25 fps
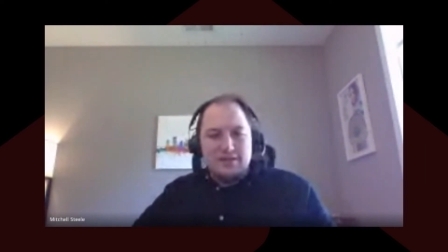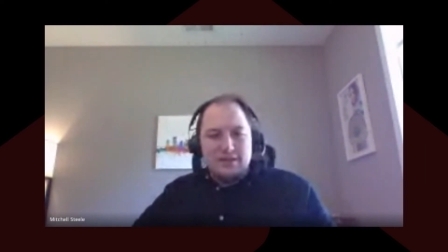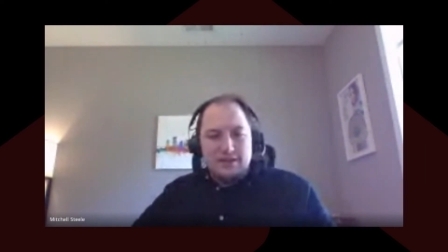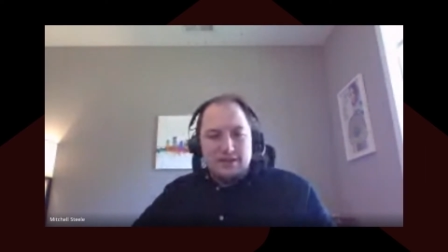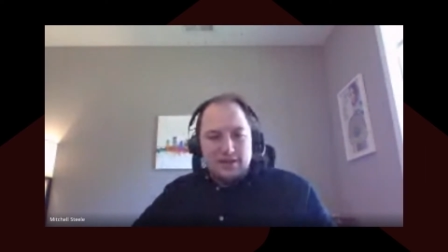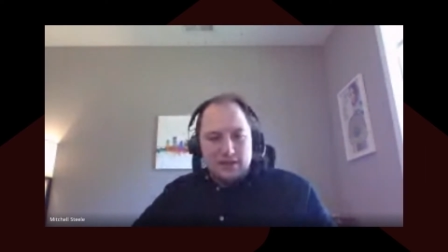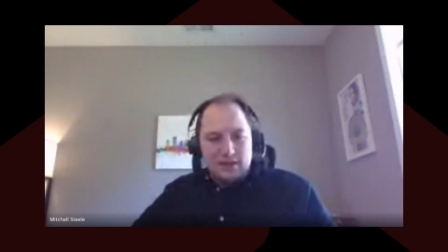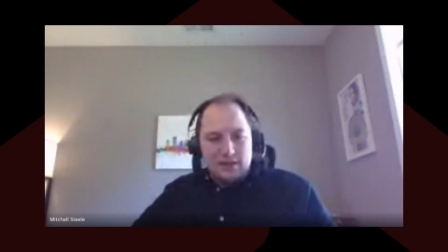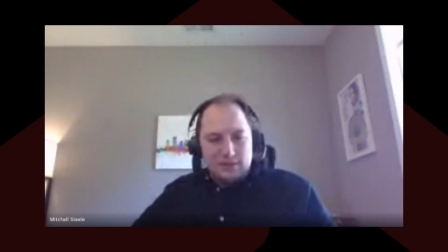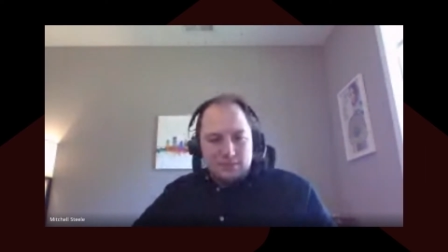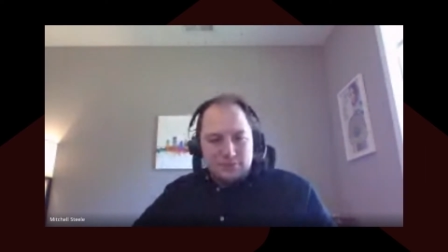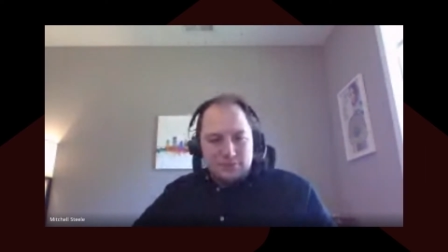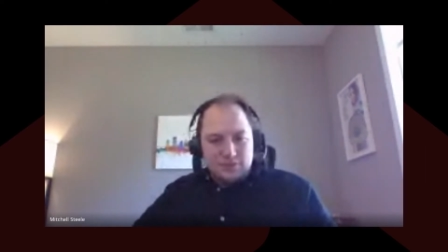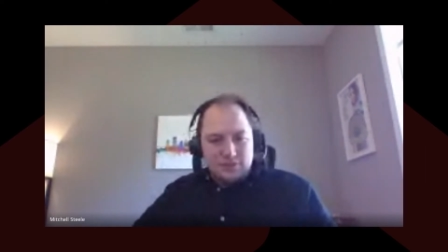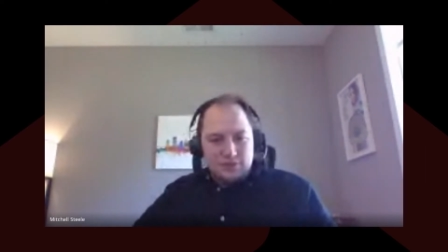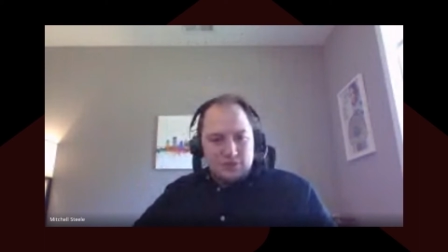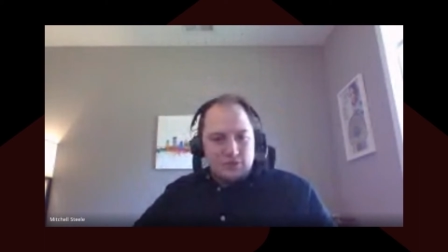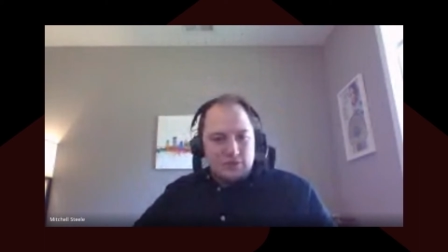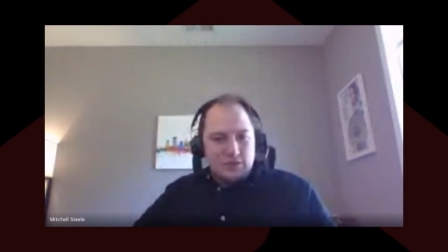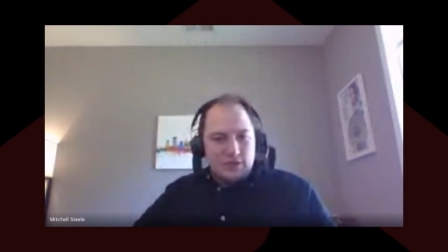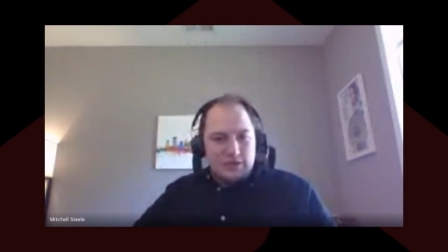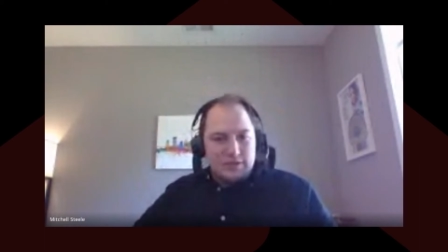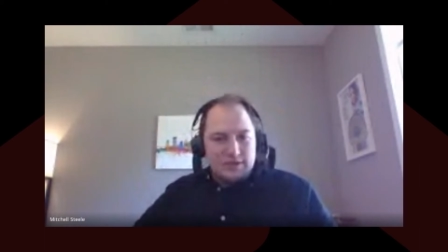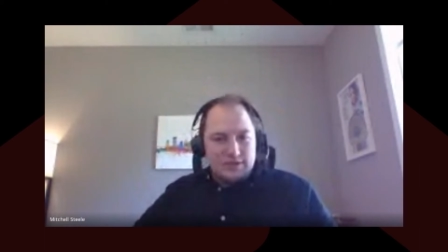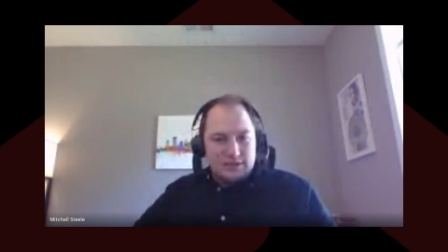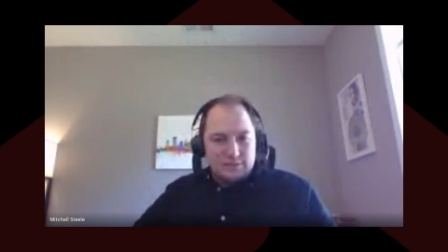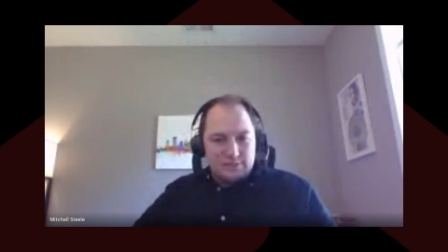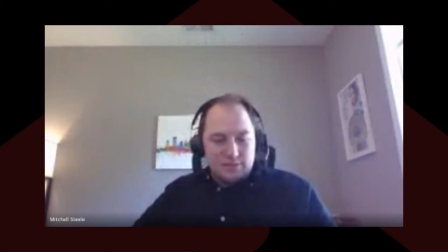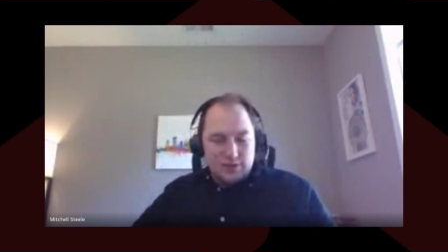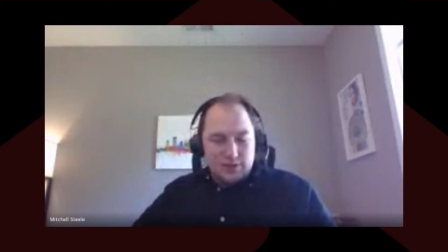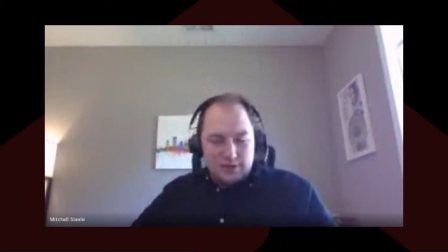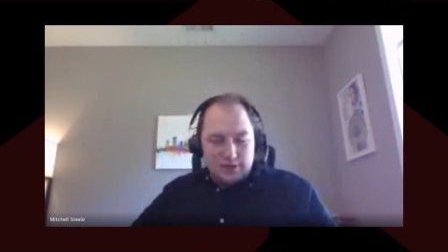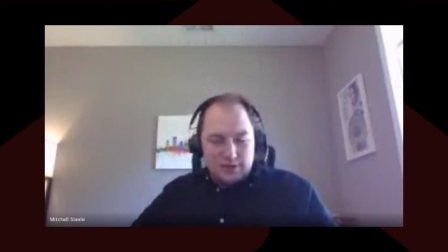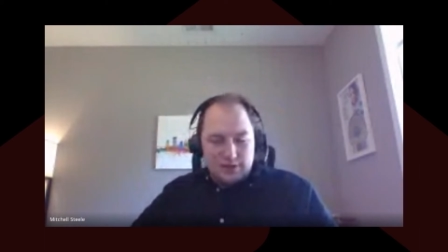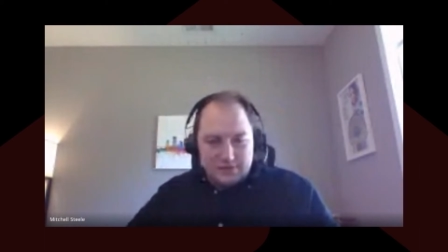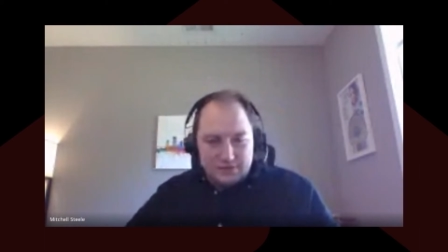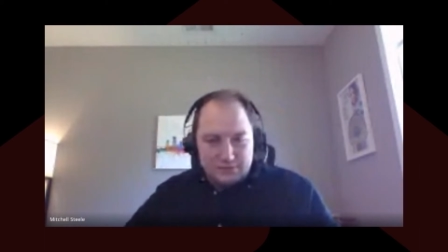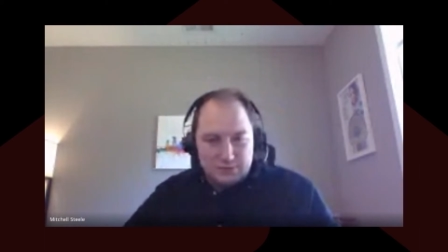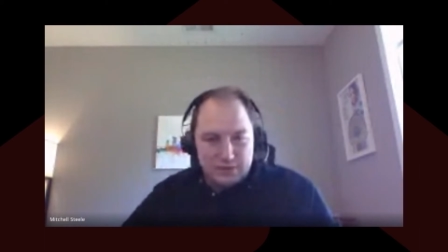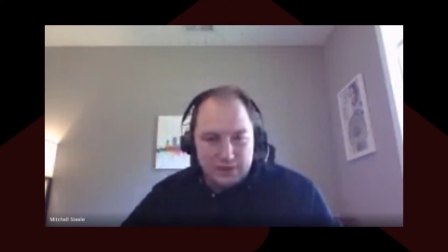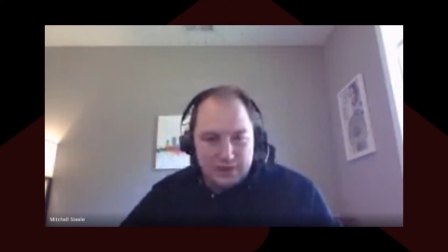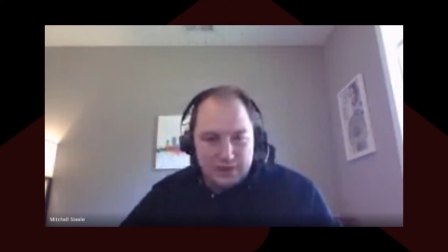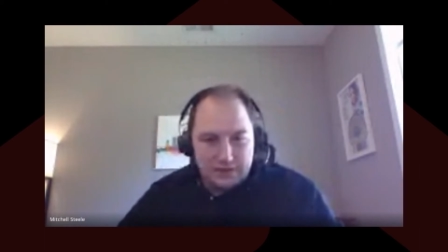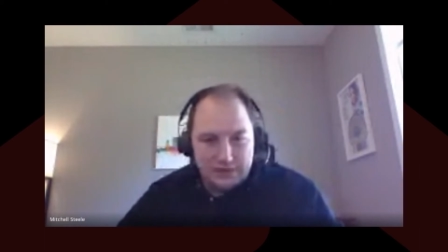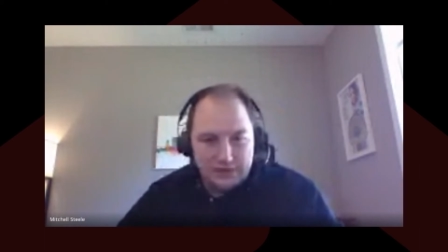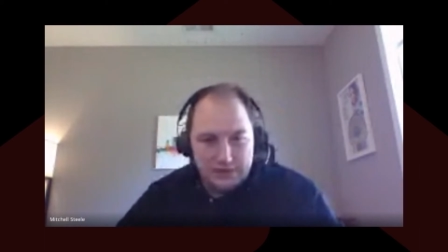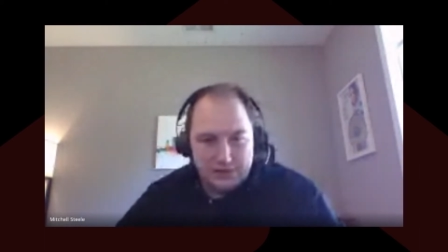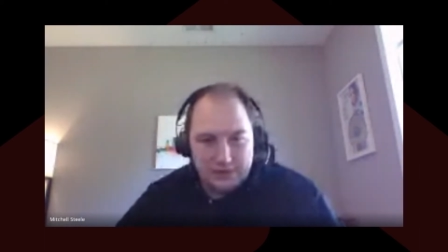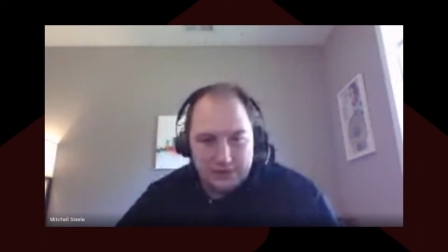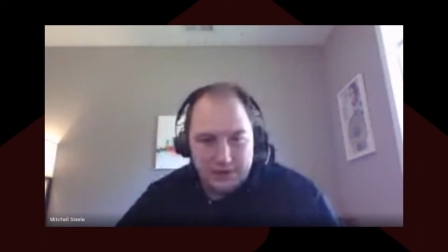Um, so I think the benefit's pretty
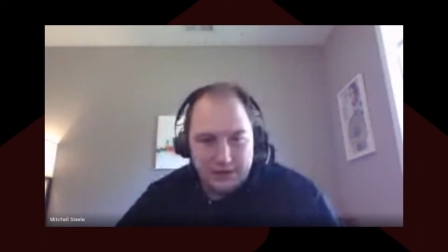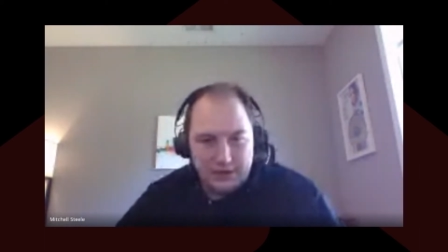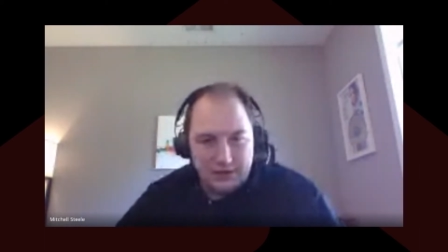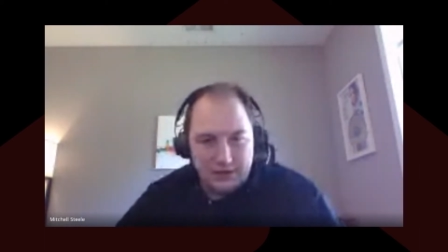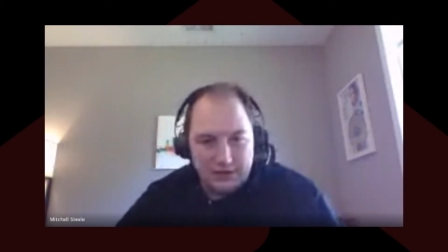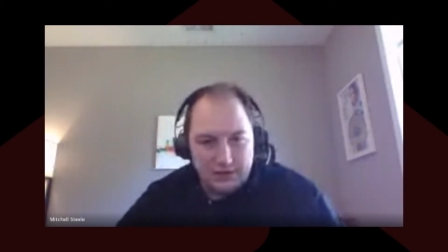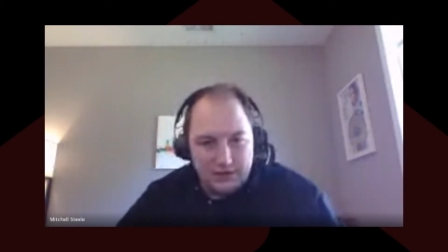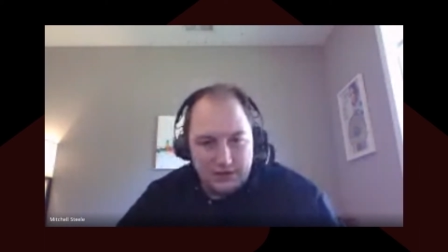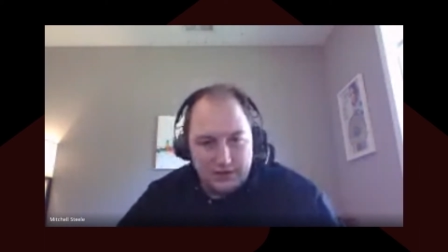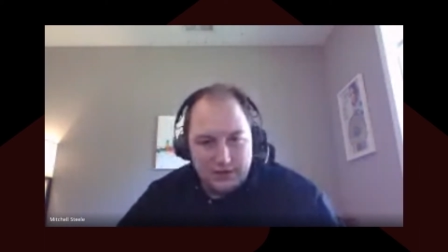clear there.